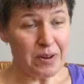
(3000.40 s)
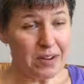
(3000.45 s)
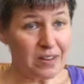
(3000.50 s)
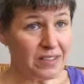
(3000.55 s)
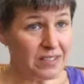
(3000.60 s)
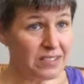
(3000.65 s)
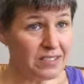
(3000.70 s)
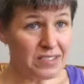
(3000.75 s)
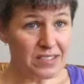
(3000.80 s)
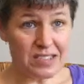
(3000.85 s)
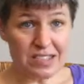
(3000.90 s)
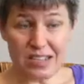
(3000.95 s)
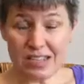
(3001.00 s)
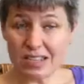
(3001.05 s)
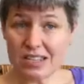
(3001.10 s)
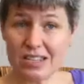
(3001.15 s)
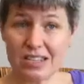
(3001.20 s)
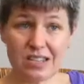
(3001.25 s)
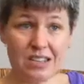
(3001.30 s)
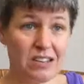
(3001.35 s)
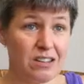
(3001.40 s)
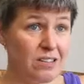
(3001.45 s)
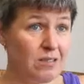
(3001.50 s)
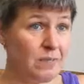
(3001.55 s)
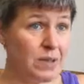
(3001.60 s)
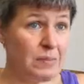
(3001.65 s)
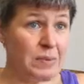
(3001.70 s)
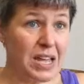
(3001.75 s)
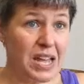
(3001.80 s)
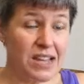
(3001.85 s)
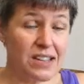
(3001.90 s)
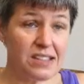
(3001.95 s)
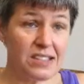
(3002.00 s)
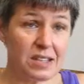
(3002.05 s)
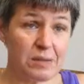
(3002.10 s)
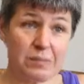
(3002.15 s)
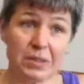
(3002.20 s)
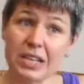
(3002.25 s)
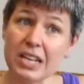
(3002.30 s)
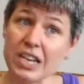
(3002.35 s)
ponds. This is, maybe
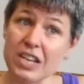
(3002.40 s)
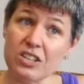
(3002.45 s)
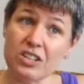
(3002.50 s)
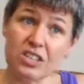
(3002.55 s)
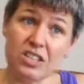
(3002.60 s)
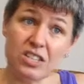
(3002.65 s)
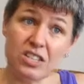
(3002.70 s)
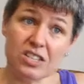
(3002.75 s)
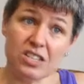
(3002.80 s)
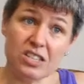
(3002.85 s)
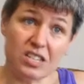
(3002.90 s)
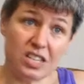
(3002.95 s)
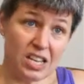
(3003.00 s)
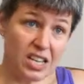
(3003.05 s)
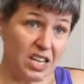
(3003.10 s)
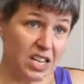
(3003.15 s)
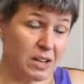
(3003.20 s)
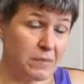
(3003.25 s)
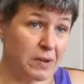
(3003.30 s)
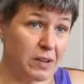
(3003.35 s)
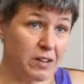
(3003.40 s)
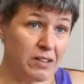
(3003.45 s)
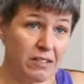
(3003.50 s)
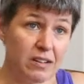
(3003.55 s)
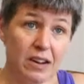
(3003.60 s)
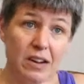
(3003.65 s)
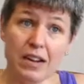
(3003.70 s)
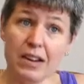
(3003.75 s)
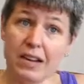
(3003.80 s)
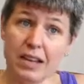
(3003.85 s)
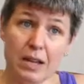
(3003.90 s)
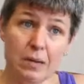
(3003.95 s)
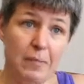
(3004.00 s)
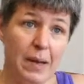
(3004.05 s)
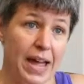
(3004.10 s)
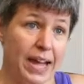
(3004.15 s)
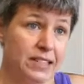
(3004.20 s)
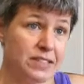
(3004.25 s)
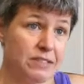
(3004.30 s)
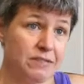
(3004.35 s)
has implications thinking about
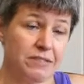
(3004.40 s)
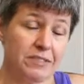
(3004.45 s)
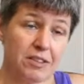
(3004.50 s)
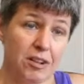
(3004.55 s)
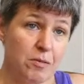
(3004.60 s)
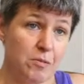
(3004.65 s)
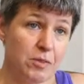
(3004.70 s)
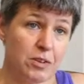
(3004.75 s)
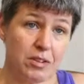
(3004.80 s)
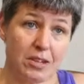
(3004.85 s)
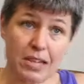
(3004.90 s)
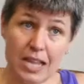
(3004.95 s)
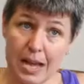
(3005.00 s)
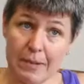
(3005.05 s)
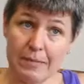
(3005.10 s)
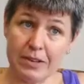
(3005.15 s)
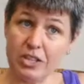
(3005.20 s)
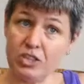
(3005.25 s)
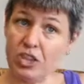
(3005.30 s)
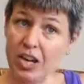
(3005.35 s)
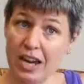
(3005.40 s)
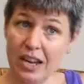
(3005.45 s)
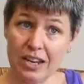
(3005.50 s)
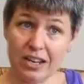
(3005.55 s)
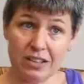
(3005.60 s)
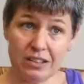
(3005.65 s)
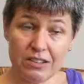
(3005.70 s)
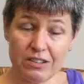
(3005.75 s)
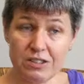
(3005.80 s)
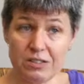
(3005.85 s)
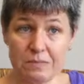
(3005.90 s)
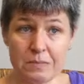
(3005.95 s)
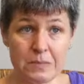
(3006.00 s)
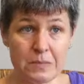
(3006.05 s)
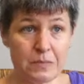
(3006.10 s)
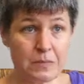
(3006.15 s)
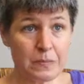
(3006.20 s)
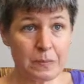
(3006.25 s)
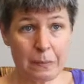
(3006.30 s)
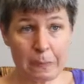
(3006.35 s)
impacts of global climate change
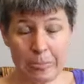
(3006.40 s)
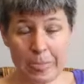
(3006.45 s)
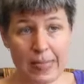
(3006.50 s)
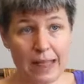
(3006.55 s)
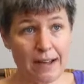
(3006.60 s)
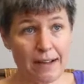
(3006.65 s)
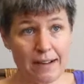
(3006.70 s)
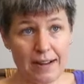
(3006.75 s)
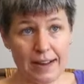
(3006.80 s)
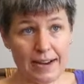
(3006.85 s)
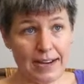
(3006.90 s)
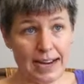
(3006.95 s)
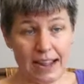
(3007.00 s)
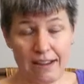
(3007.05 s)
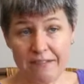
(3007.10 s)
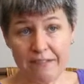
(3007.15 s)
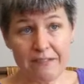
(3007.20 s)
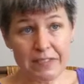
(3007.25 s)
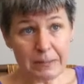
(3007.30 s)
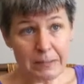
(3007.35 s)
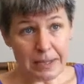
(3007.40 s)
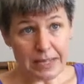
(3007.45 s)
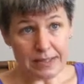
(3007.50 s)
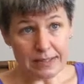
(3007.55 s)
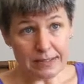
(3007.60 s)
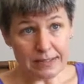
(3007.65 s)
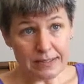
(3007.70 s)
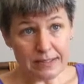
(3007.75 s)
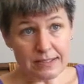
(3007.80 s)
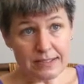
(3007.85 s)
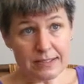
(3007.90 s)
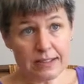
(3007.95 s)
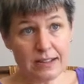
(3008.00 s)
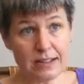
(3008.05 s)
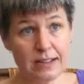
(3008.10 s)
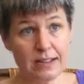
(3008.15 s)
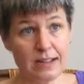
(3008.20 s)
on amphibians.